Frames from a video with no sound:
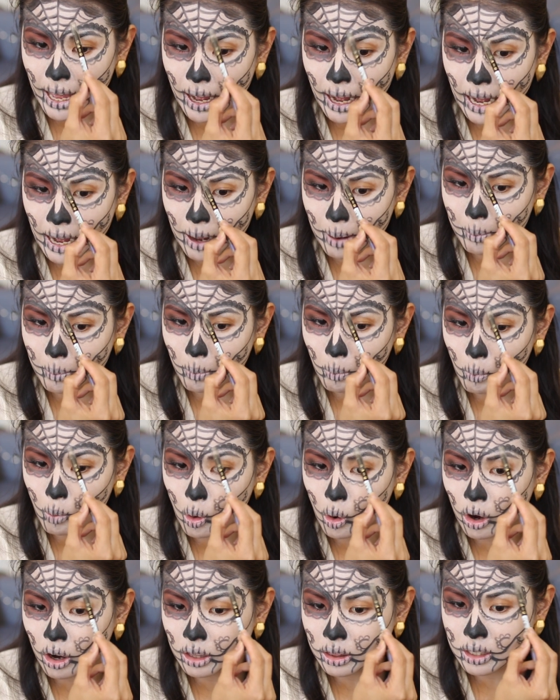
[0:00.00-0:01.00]

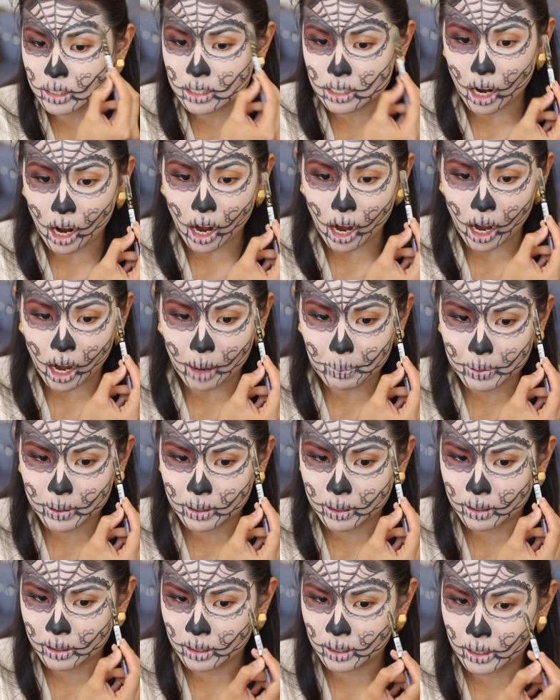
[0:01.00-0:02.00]
more at the top
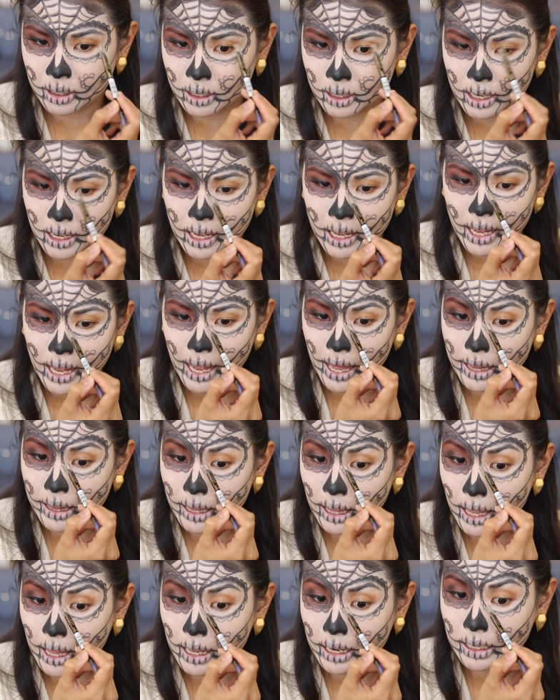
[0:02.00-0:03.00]
and
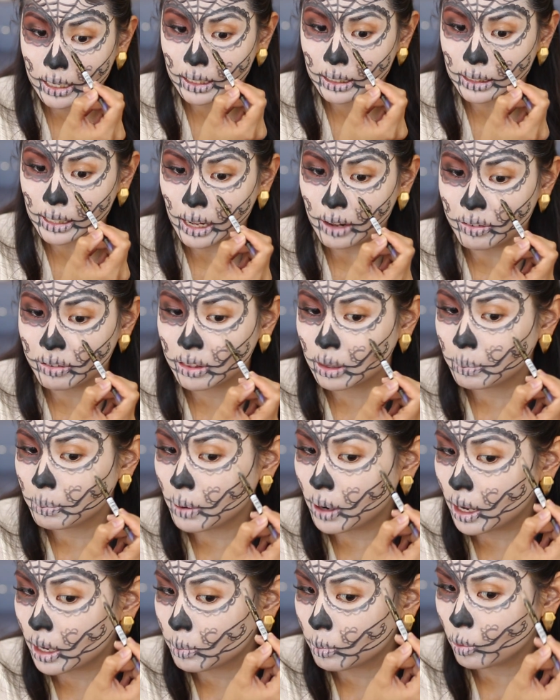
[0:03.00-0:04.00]
then left the
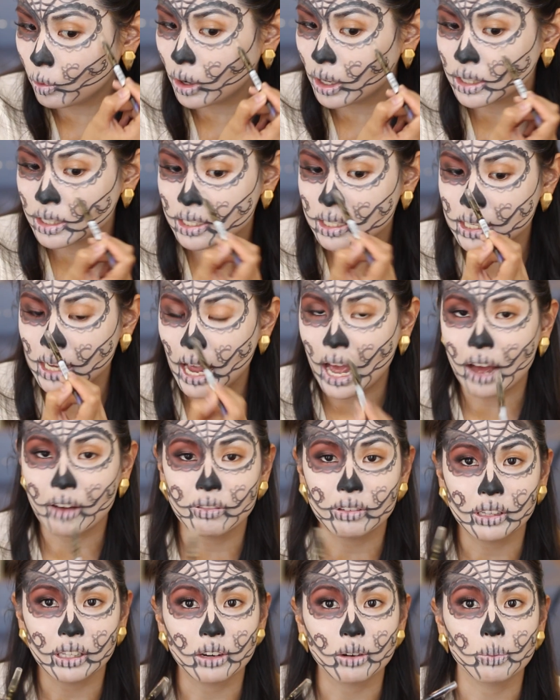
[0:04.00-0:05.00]
bottom ones to
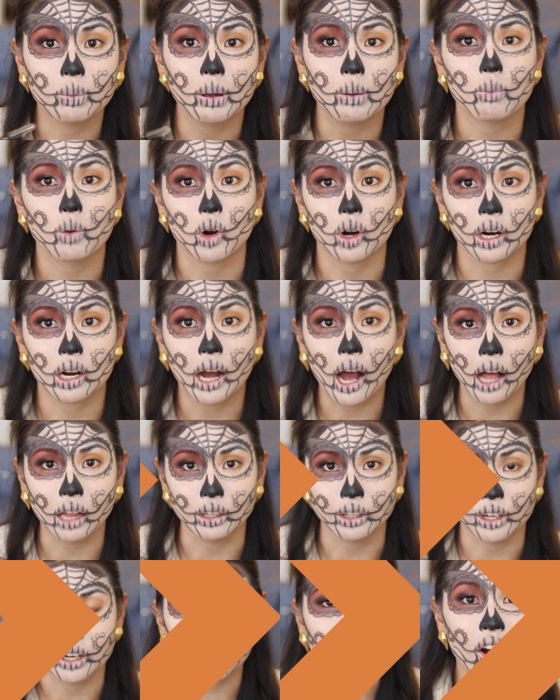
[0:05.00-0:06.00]
have a little bit more
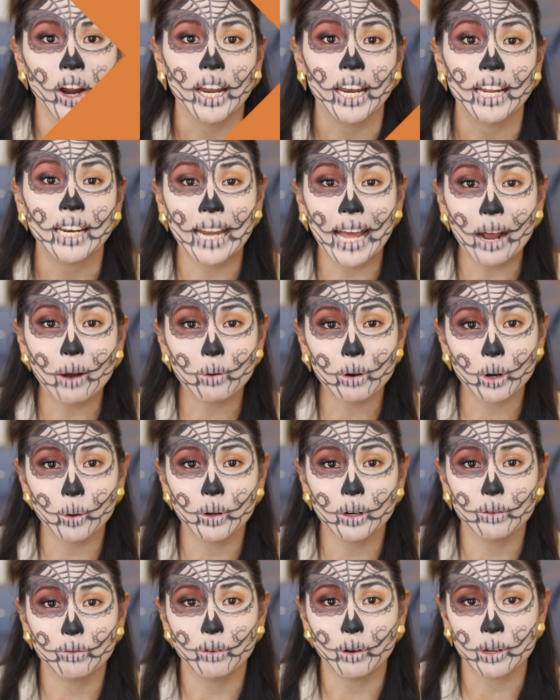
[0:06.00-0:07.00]
color. All right, and now we're
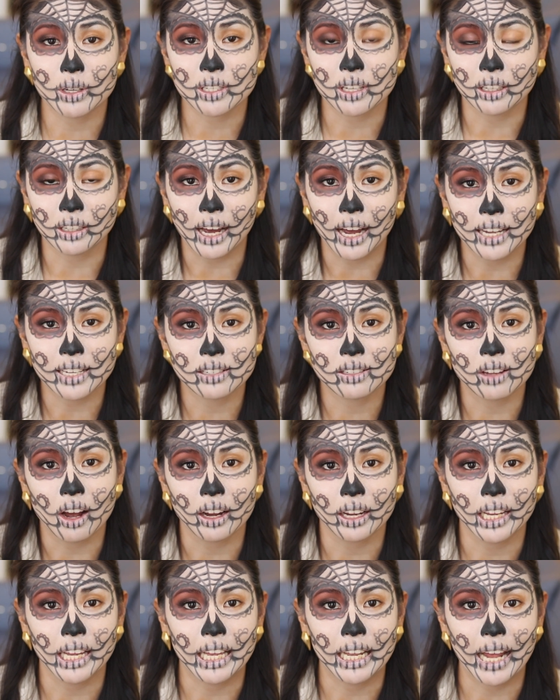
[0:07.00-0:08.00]
going to focus on the eye
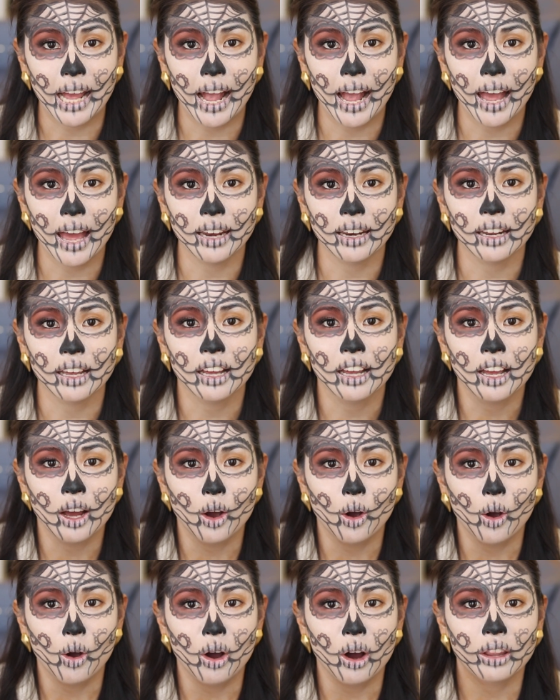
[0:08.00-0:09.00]
socket. And
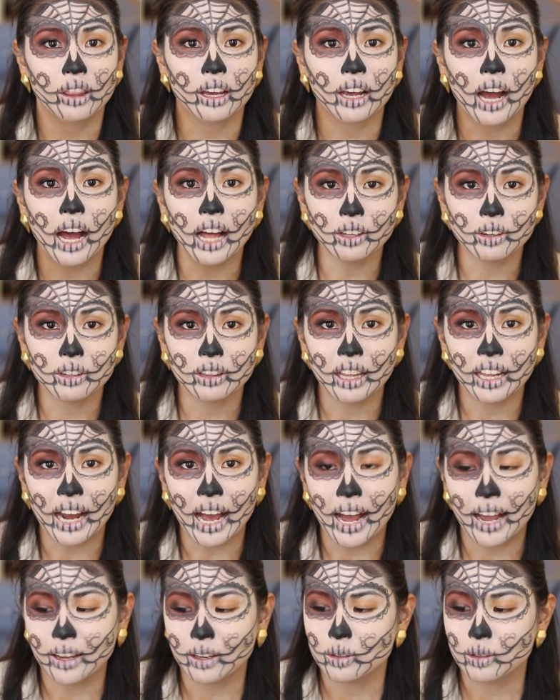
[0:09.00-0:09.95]
the color that I